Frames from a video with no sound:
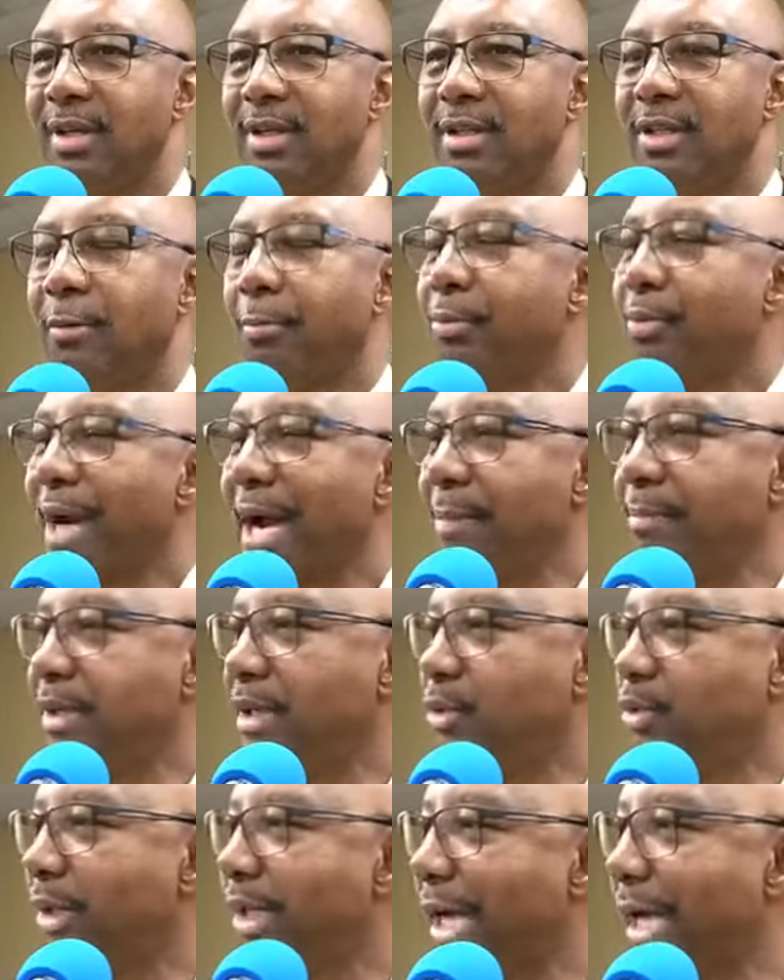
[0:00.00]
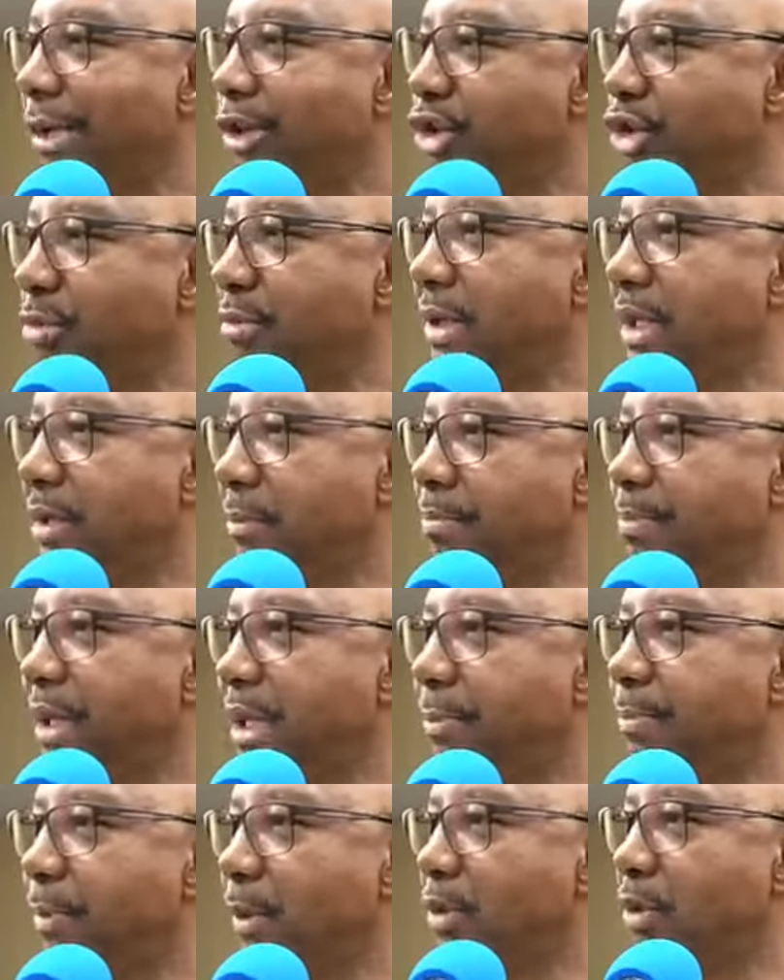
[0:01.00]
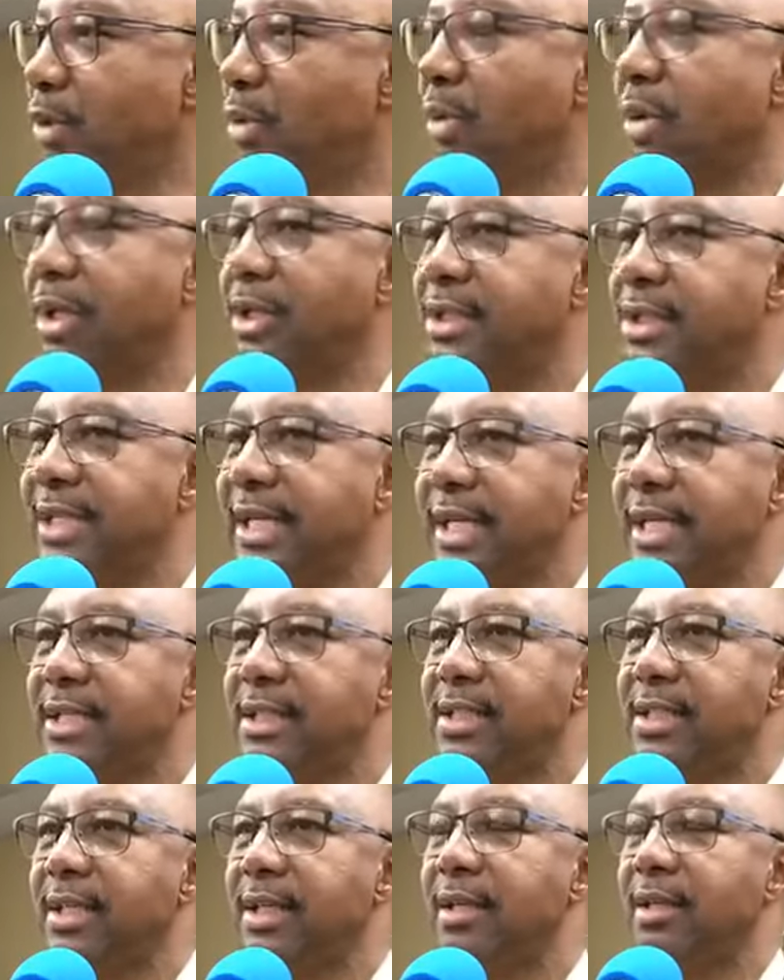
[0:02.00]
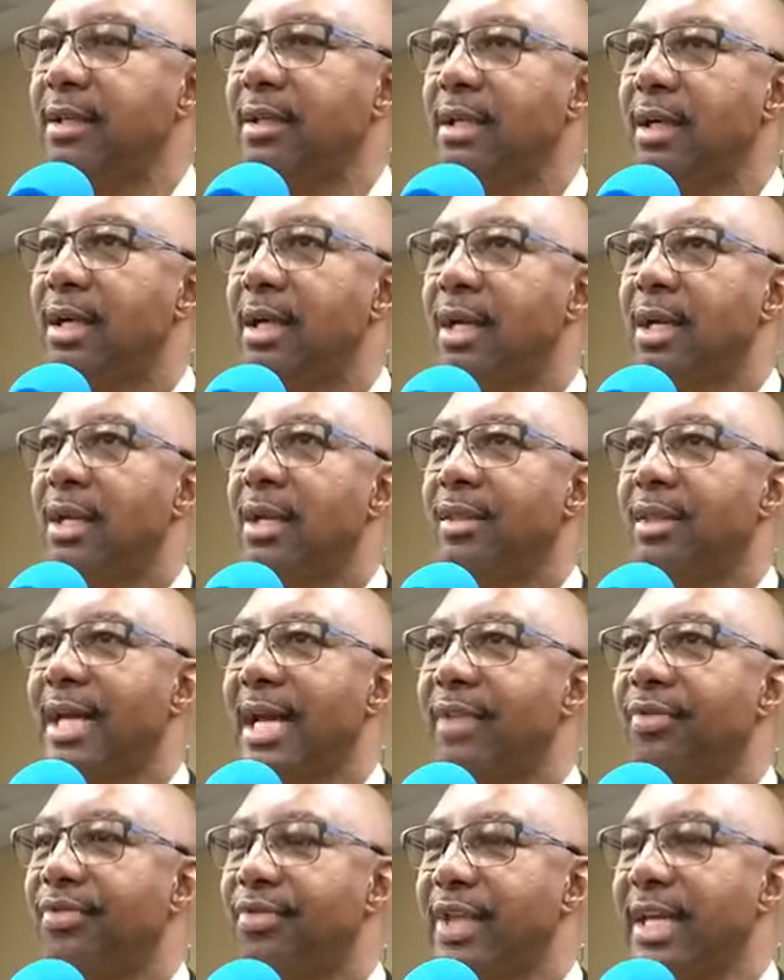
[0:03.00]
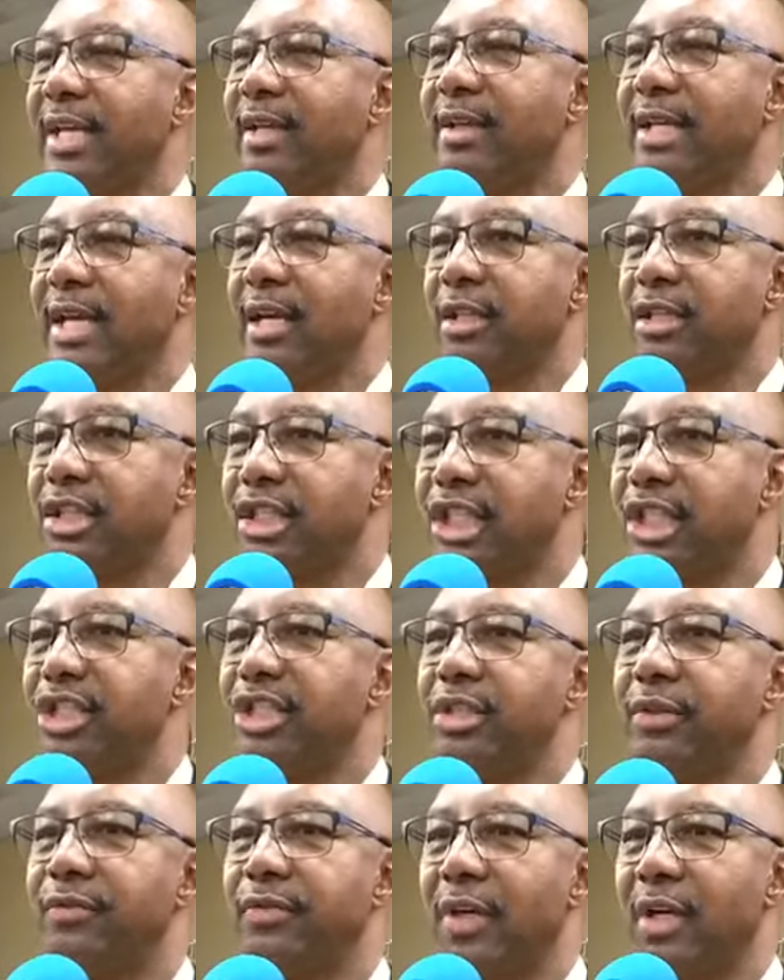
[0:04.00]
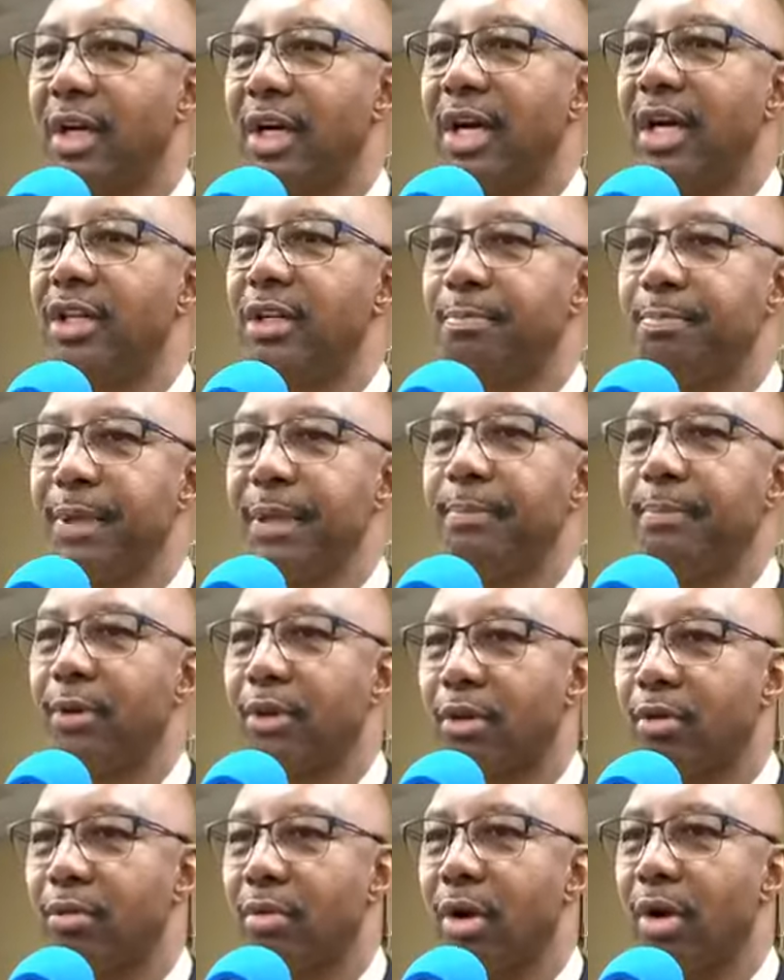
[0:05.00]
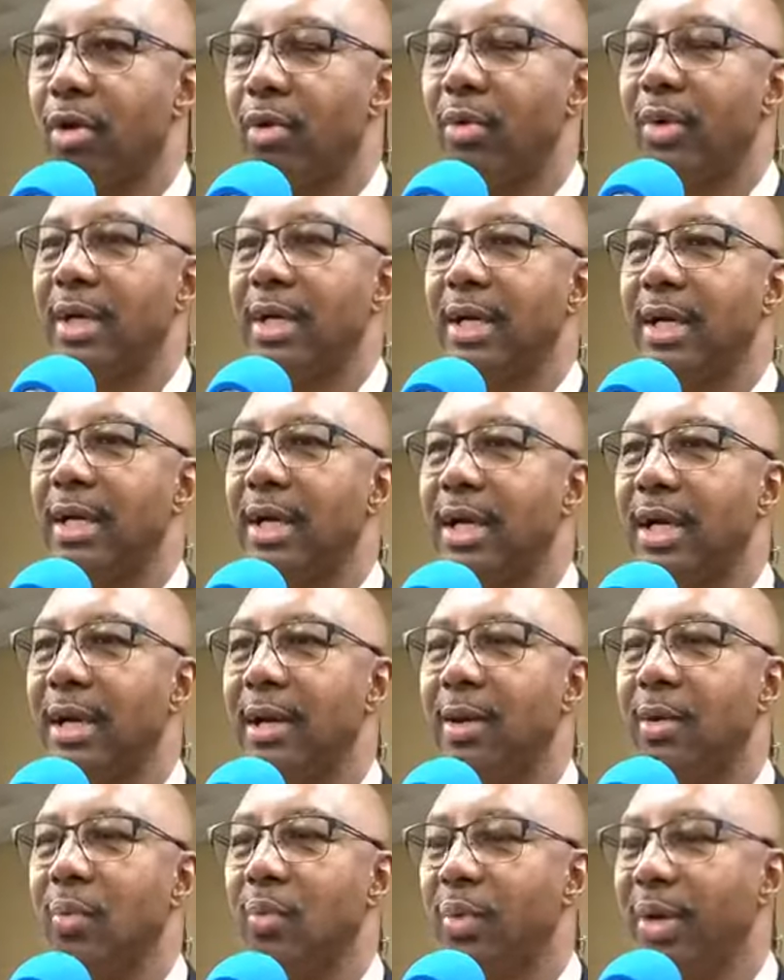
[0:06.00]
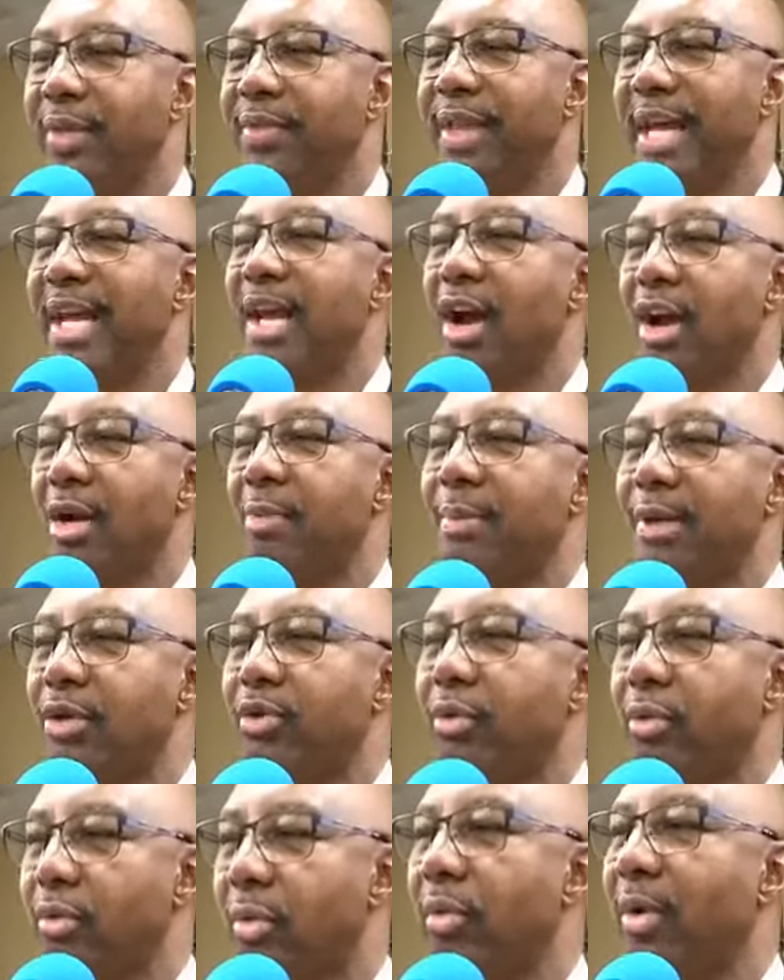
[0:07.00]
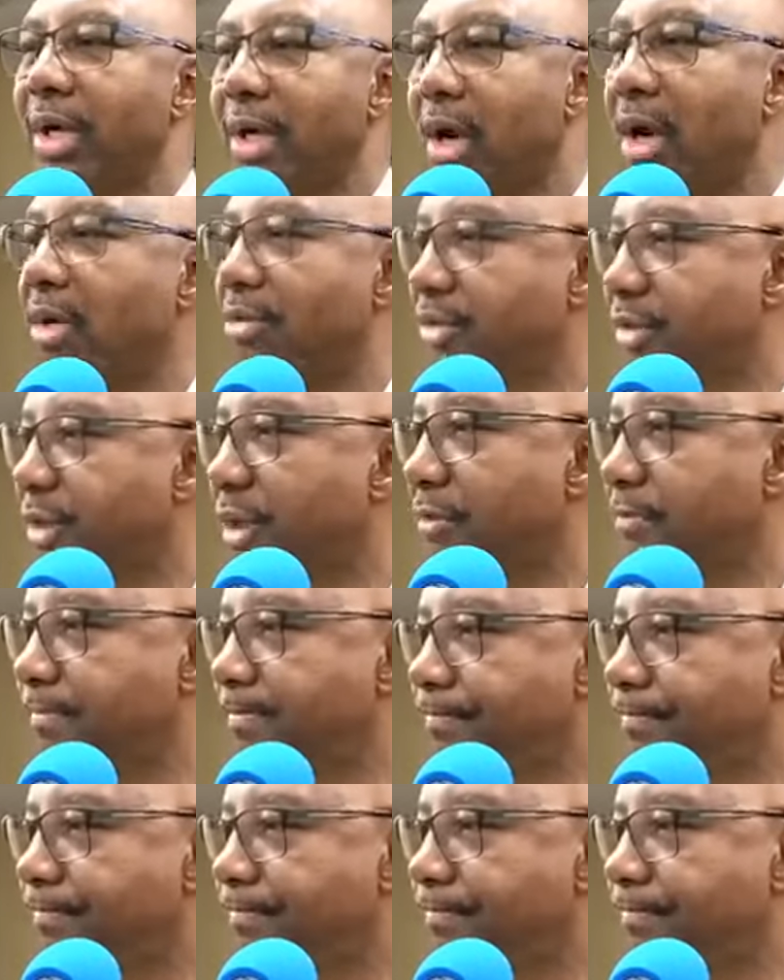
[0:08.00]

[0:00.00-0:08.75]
The problem is we got too many people who are teaching that think they're teaching for other people to grow when they ought to be growing also.